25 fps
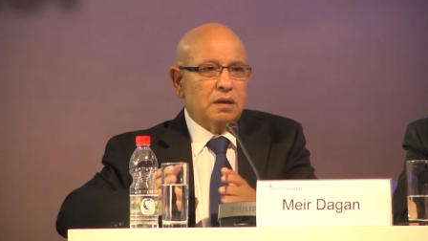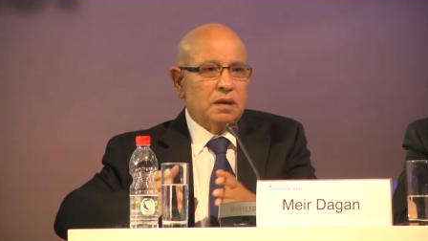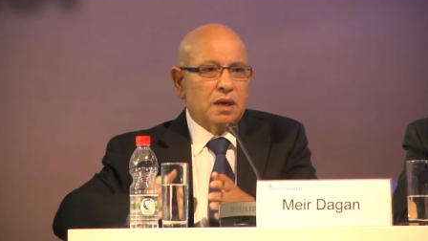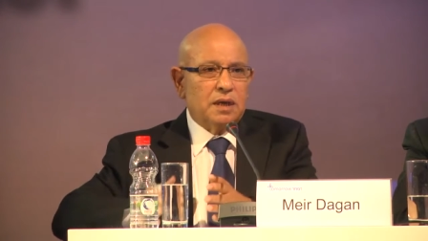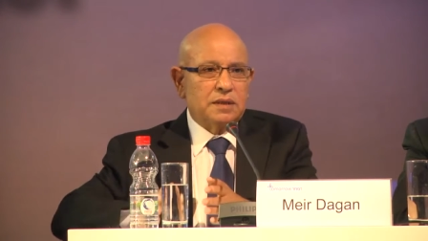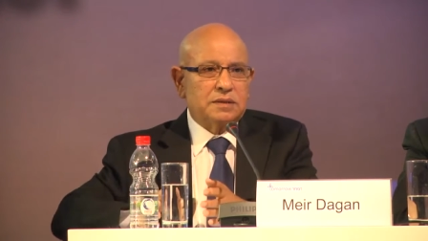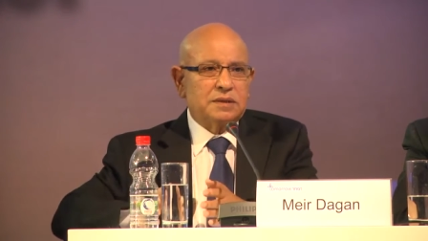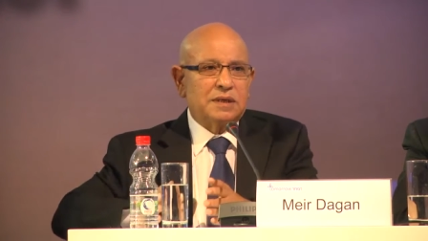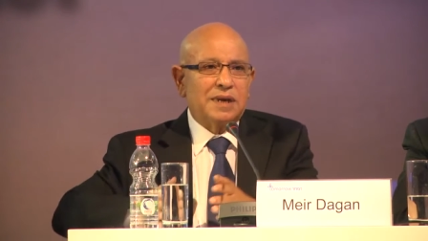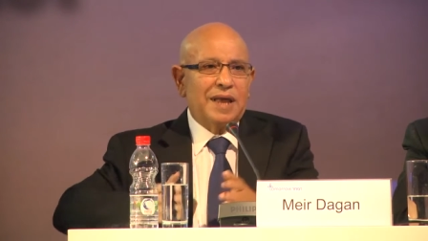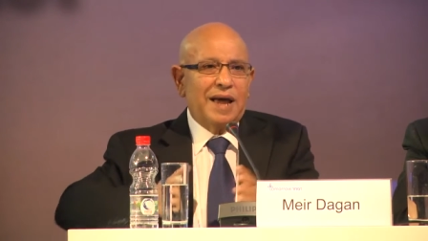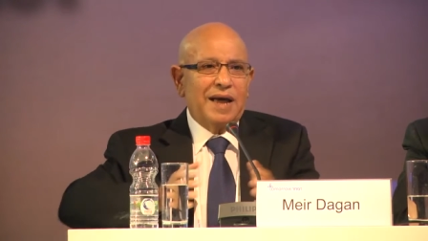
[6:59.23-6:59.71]

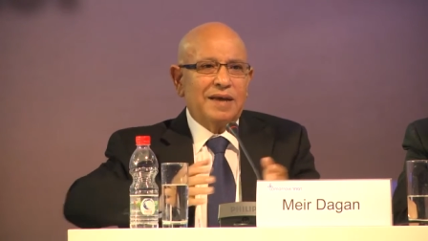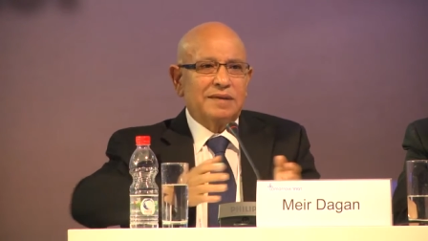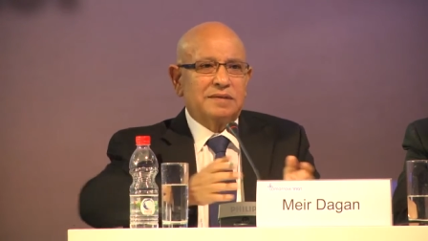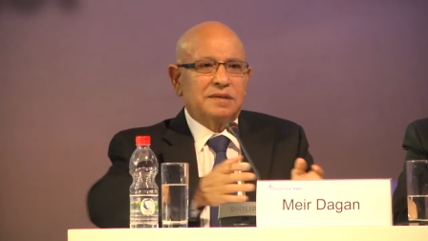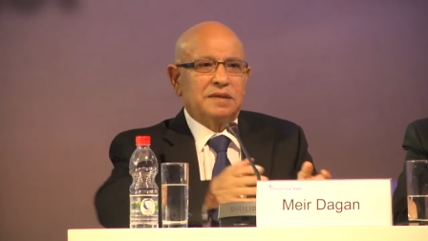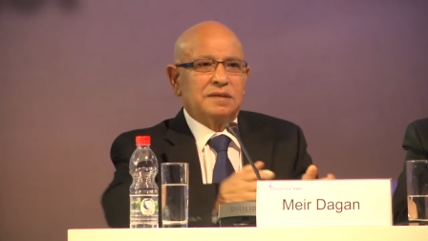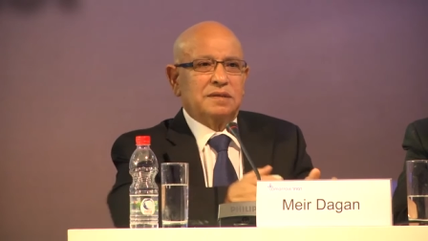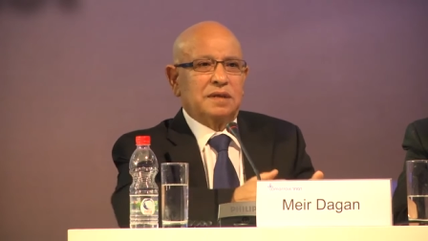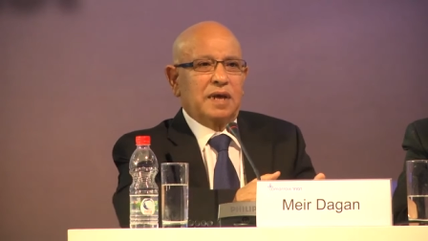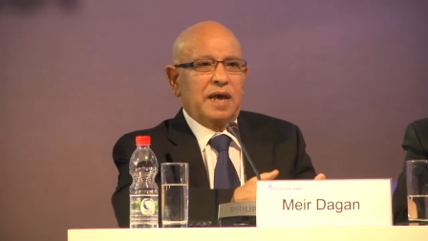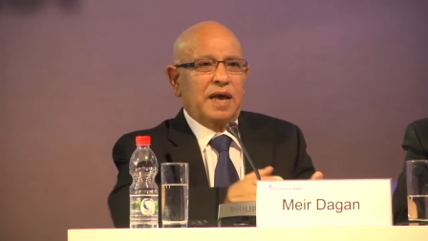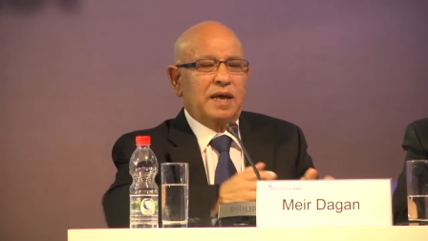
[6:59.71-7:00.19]
it lies
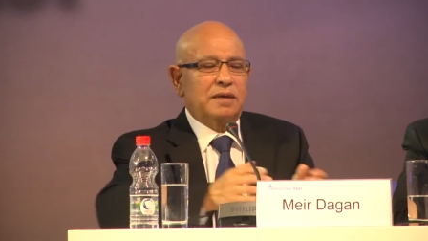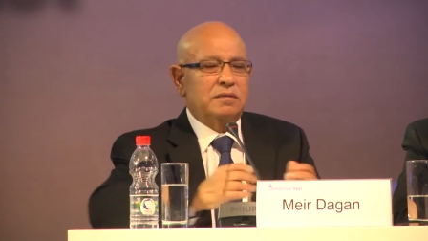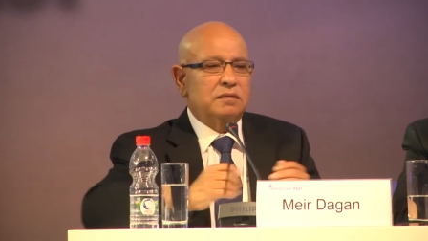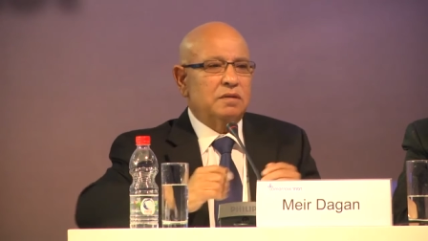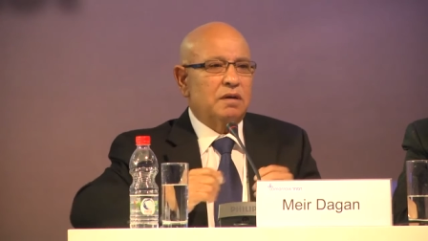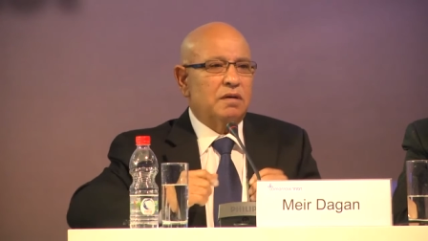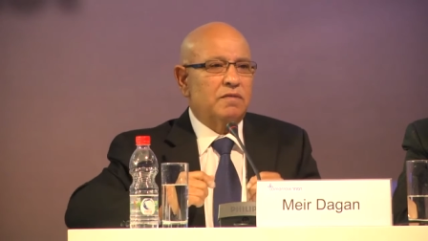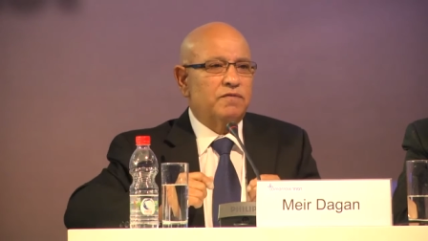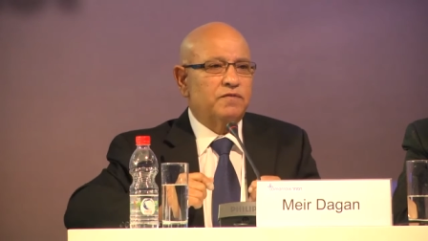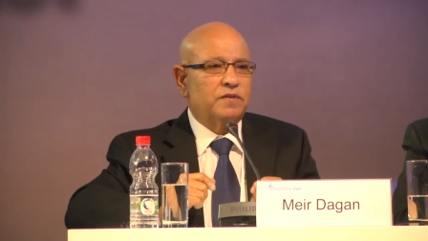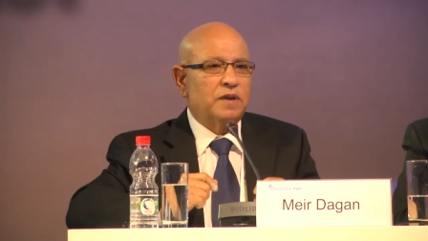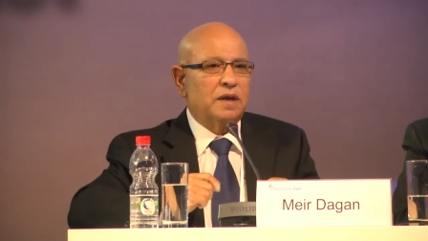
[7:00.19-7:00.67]
in the hand
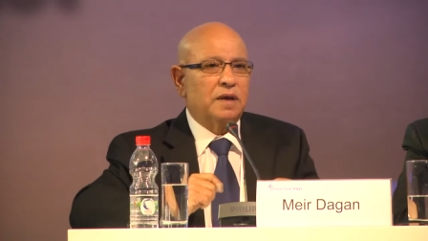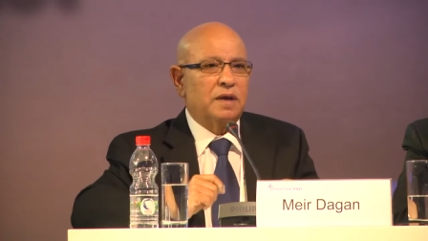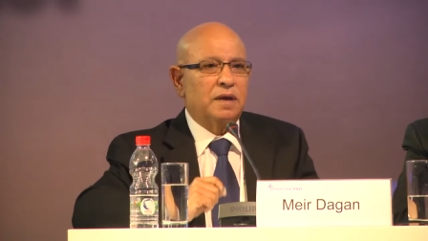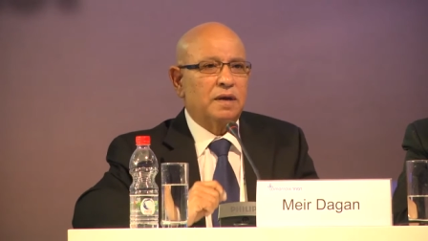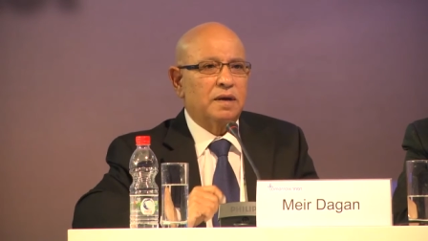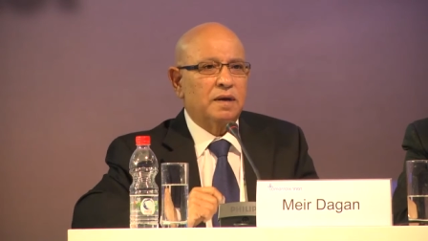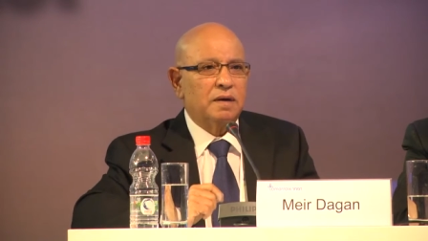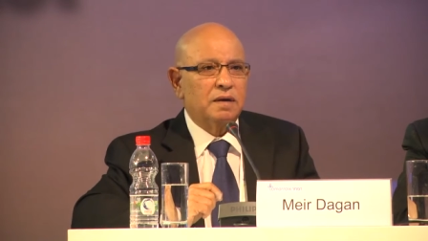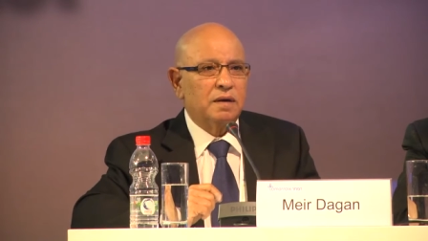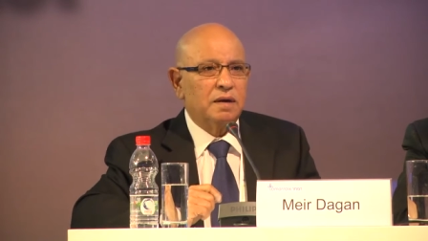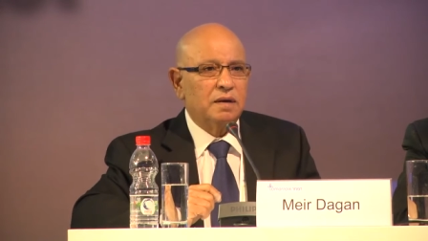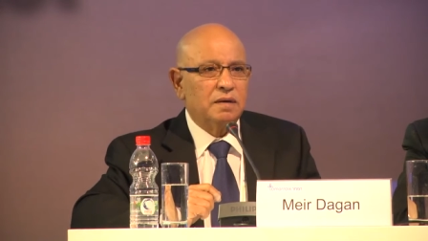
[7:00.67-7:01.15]
of
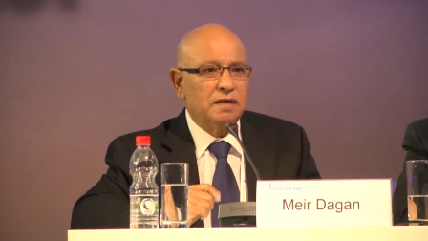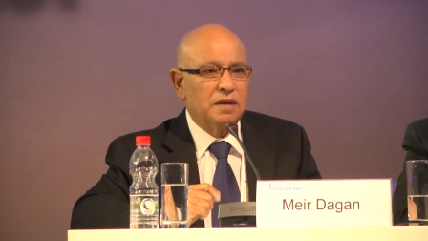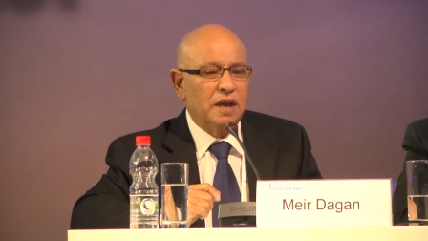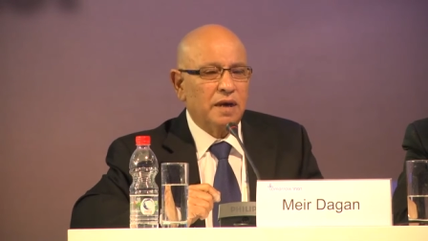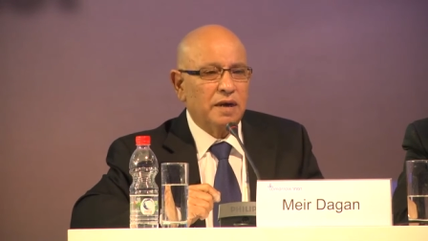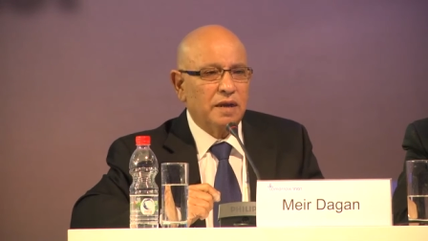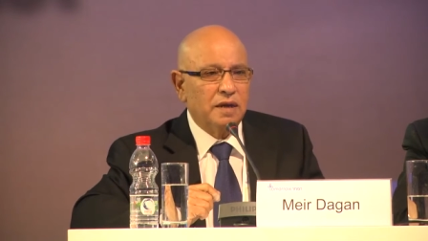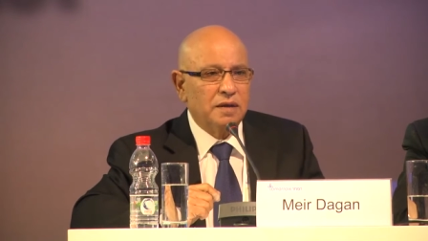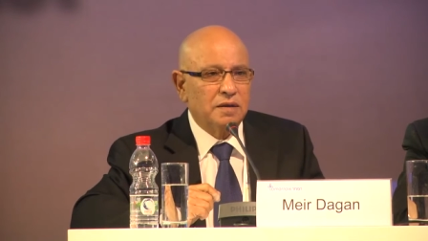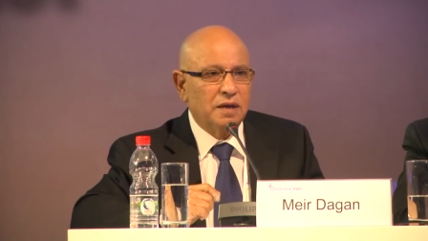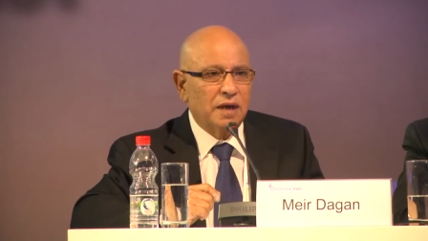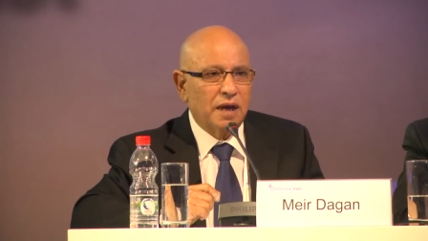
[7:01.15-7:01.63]
the
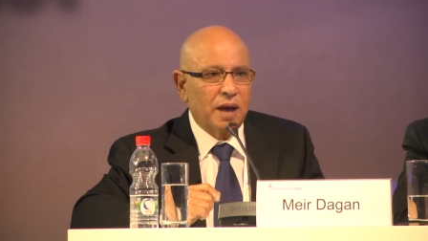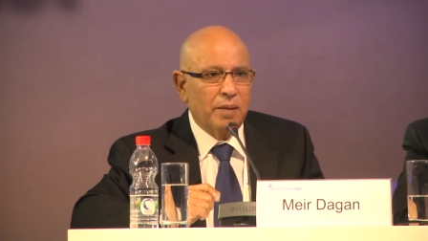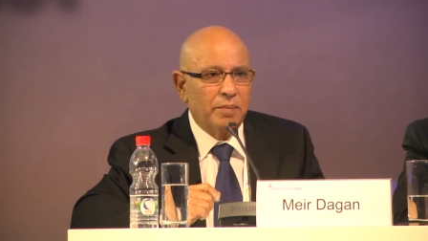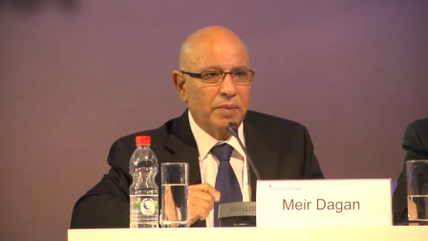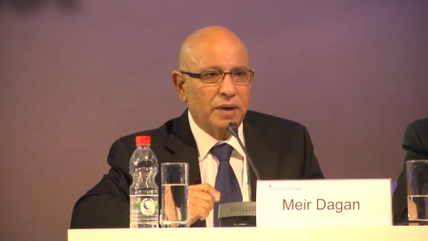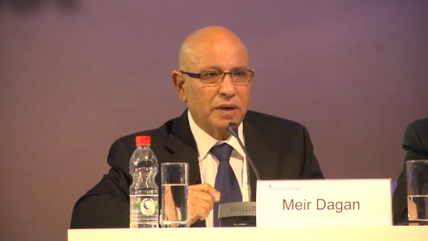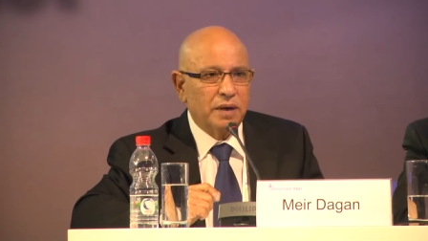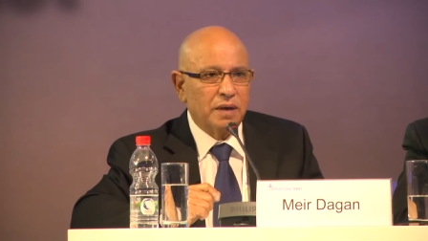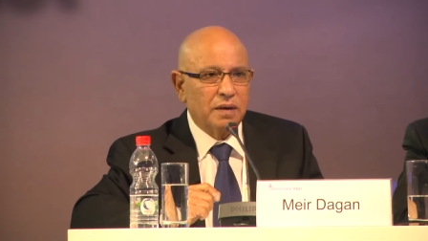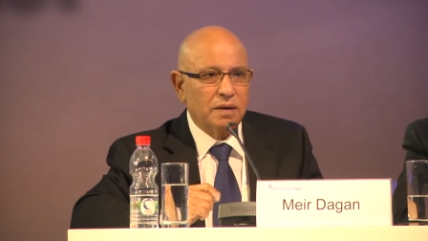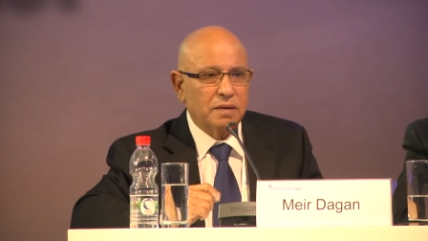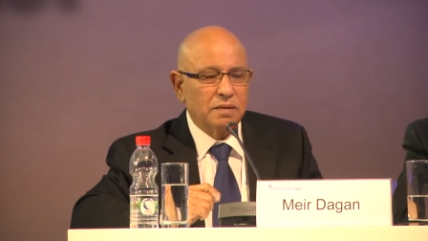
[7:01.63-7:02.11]
leader
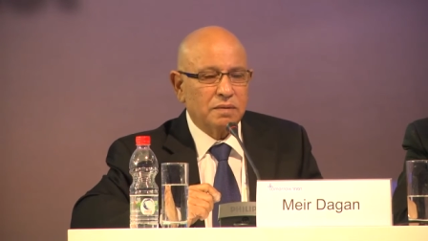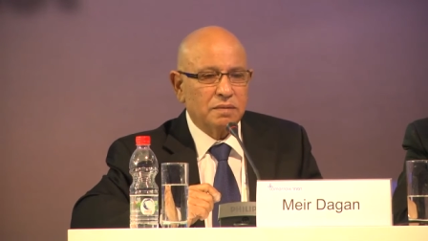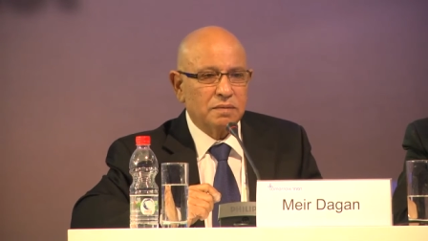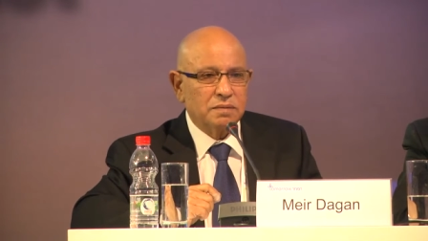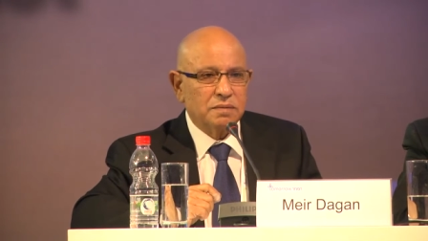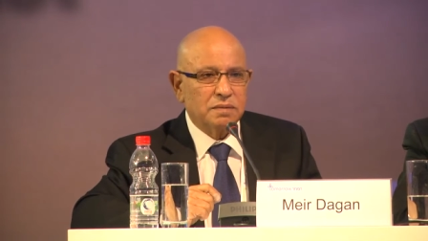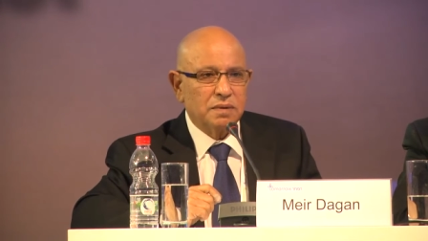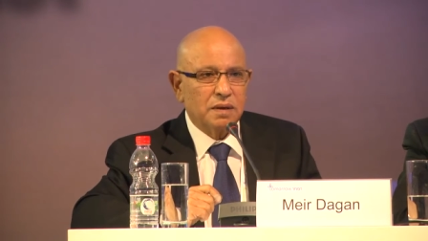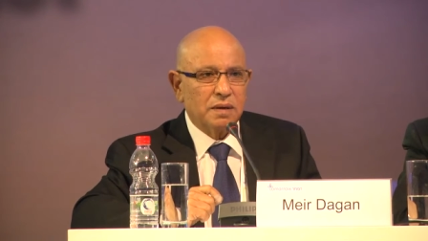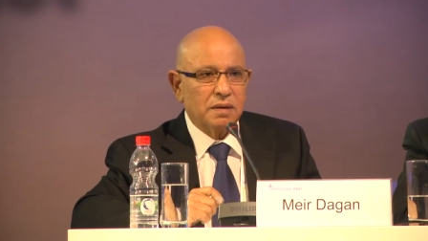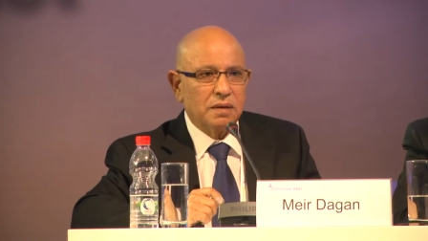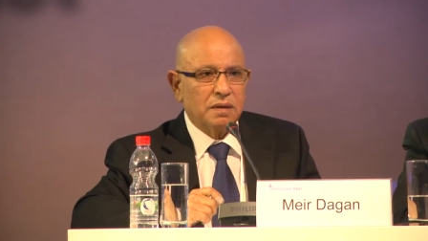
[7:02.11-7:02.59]

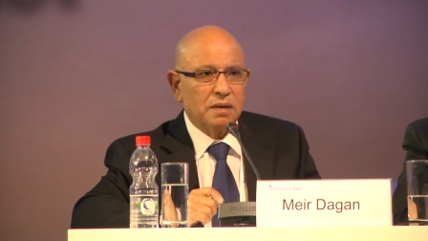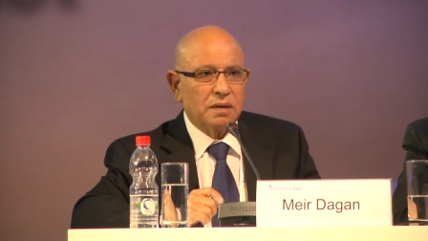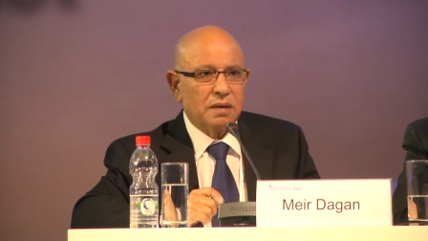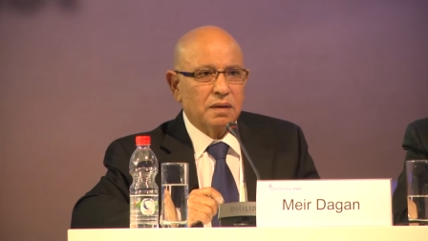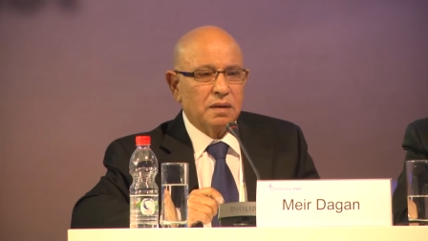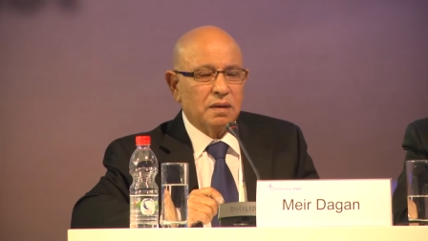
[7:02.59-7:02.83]
Khamenei.